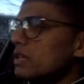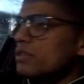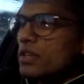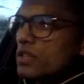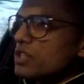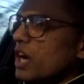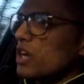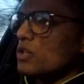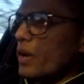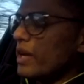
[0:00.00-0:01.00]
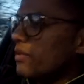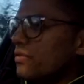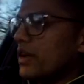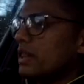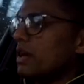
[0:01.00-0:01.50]
Doesn't charge you
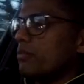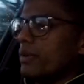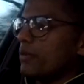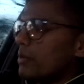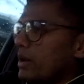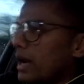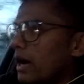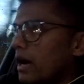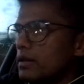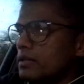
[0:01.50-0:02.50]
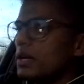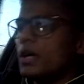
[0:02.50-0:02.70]
anything. That would be very nice.